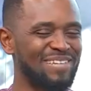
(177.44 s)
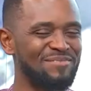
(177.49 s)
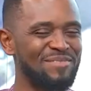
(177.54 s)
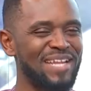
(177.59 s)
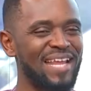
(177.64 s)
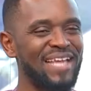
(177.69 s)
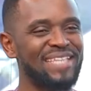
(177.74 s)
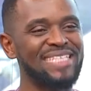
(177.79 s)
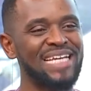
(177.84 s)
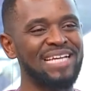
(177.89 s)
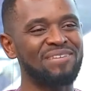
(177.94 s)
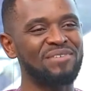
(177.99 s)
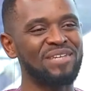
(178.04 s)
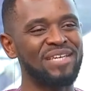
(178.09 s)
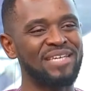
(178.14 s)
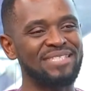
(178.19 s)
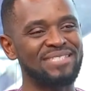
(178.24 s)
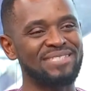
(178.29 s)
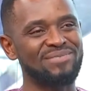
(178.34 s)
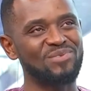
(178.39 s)
I mean, HIV
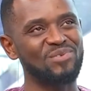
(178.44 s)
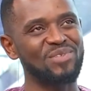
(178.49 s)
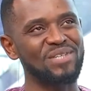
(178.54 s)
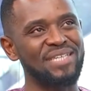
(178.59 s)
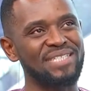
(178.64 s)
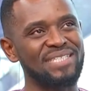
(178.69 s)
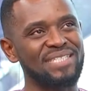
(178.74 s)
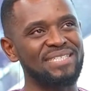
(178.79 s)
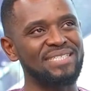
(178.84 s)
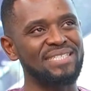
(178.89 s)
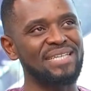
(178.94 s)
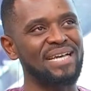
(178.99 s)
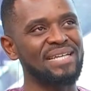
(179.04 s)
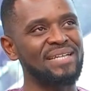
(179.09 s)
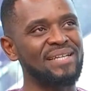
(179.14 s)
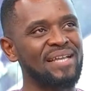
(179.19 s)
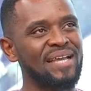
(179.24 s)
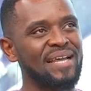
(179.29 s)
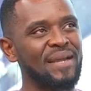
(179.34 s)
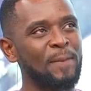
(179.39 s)
is
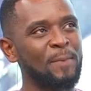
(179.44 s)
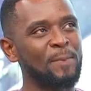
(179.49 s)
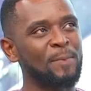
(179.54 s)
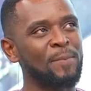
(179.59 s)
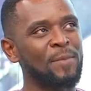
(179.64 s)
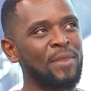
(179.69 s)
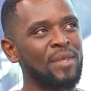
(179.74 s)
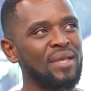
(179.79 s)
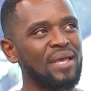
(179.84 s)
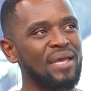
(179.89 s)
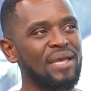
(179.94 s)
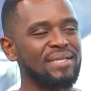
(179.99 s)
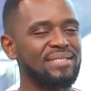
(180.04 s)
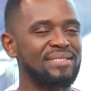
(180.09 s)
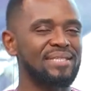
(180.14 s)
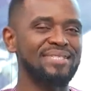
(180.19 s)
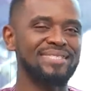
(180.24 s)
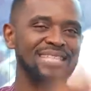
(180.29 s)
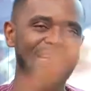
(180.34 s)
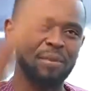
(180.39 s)
kind of like,
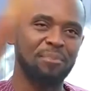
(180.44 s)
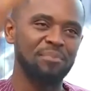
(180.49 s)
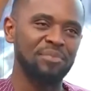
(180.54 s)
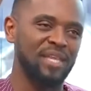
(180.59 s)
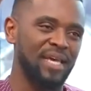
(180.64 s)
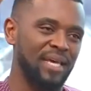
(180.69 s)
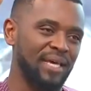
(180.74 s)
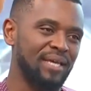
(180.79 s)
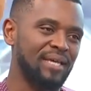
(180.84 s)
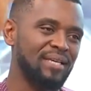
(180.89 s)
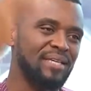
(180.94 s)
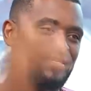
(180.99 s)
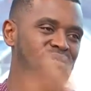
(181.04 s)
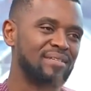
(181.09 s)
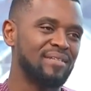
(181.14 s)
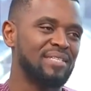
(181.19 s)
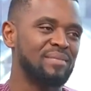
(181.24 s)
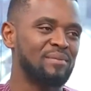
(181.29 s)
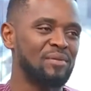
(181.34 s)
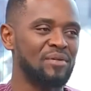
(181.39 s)
it's up there,
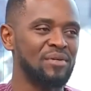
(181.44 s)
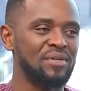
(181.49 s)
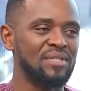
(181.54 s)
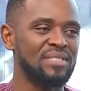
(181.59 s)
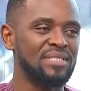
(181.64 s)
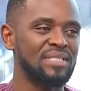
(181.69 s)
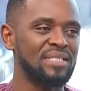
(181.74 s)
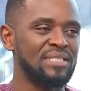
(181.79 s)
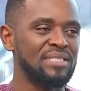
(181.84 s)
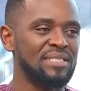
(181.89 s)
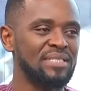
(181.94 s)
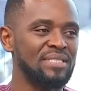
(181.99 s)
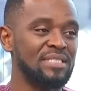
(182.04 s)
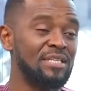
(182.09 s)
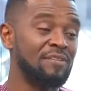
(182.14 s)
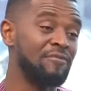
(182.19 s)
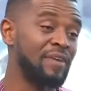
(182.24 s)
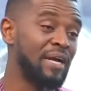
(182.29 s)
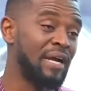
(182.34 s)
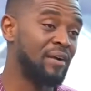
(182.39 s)
you see, because it's
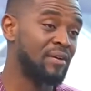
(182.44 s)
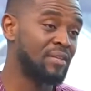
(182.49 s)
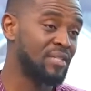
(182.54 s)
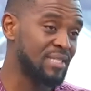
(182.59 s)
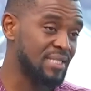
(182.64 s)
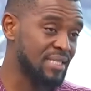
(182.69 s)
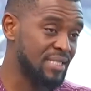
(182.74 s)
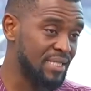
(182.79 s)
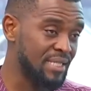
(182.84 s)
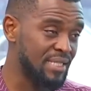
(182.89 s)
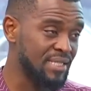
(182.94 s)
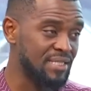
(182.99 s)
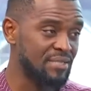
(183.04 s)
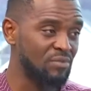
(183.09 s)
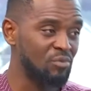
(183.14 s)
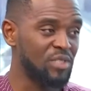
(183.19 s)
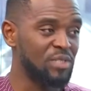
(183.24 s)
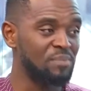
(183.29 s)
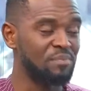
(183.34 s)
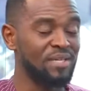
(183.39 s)
a viral disease,
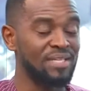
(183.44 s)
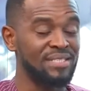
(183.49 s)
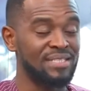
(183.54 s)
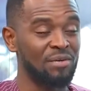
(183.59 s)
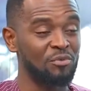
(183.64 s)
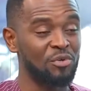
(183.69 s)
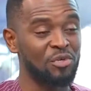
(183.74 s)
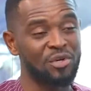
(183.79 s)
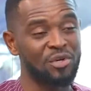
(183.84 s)
which means that we